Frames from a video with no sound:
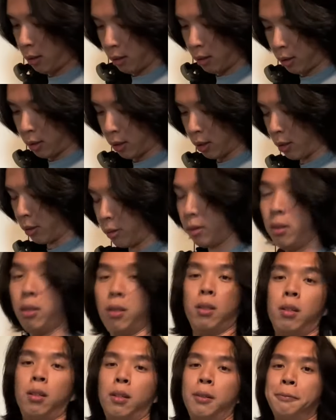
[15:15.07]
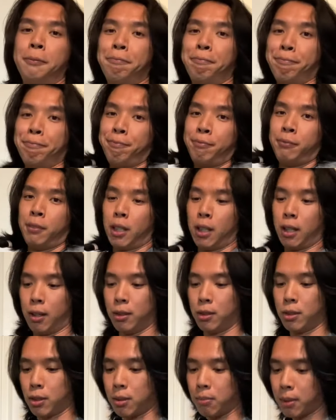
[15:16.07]
So, you know,
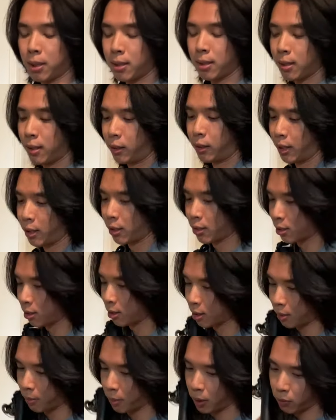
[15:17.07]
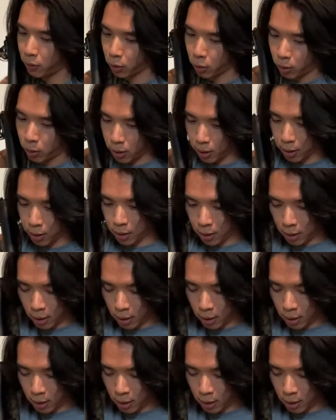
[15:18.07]
just some considerations. I mean, if you want to